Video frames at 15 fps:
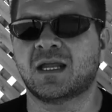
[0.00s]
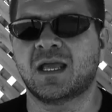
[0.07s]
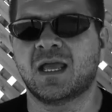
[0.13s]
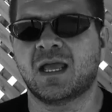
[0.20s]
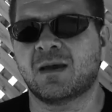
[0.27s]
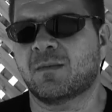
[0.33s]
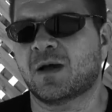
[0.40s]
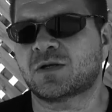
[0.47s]
it?
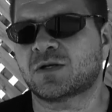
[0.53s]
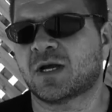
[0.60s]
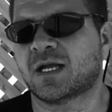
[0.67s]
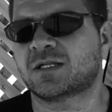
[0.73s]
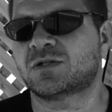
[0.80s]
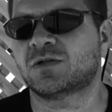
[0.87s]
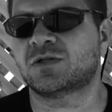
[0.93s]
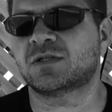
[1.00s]
Am I
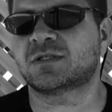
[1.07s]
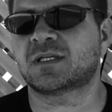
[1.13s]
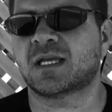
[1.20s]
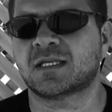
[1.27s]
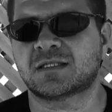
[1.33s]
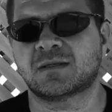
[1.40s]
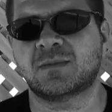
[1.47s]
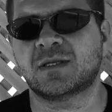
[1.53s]
trying to just
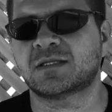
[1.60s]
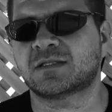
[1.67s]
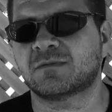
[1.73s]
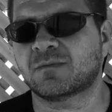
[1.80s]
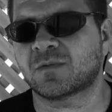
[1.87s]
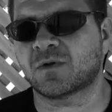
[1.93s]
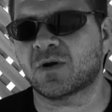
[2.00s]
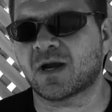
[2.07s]
get some
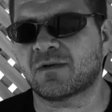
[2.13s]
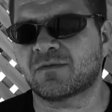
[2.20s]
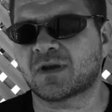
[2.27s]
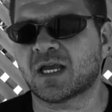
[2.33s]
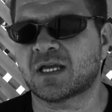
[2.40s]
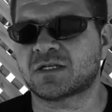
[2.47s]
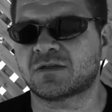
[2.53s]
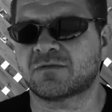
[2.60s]
instant
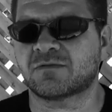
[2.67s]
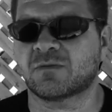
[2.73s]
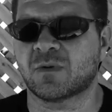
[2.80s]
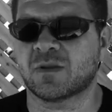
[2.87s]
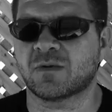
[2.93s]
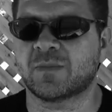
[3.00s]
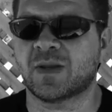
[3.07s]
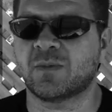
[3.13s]
gratification
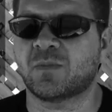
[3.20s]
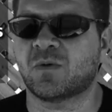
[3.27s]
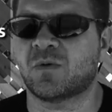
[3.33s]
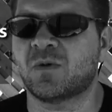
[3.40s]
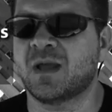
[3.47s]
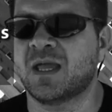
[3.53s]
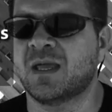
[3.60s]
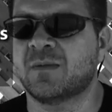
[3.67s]
from other
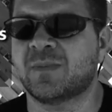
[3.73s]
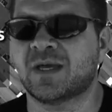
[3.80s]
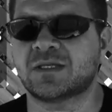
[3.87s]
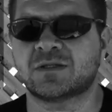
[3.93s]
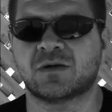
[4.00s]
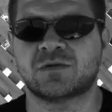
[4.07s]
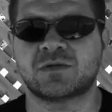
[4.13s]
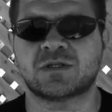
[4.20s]
people
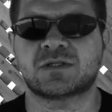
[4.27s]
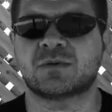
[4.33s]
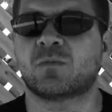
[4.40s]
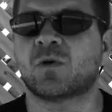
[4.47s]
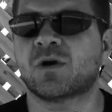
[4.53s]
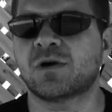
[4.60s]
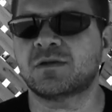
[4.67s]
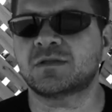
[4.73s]
based on just
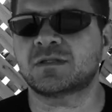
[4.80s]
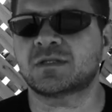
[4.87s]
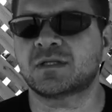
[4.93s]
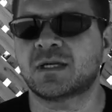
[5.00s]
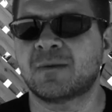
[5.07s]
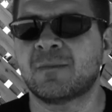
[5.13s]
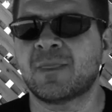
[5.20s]
some words